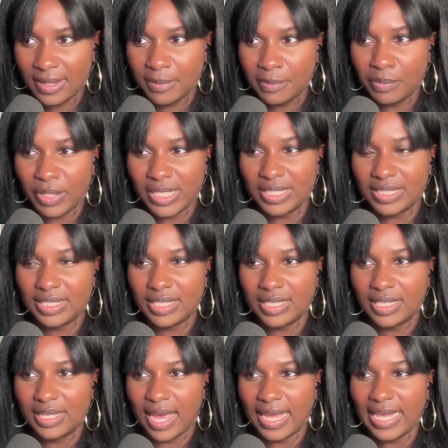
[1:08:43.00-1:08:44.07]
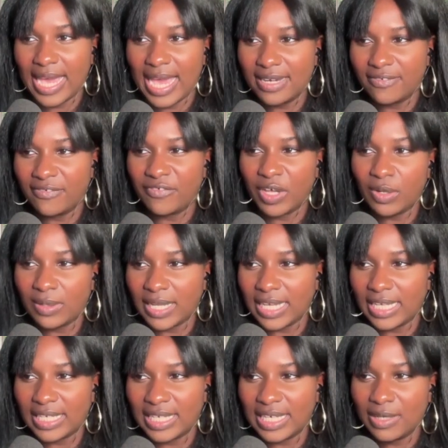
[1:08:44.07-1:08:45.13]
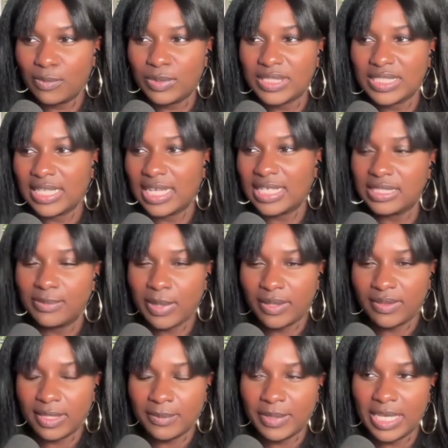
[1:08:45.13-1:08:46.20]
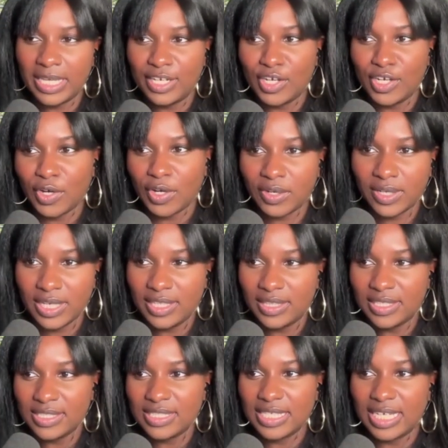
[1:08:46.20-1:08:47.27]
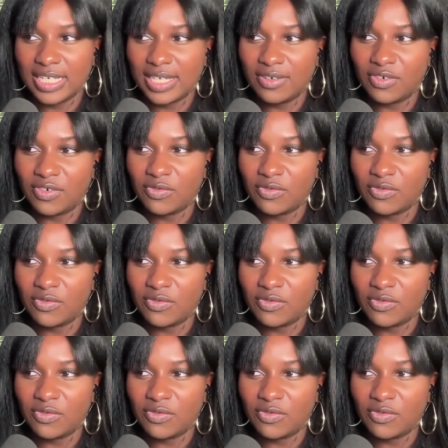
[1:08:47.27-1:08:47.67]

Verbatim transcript: but I kind of felt like it was less about them getting hurt and this like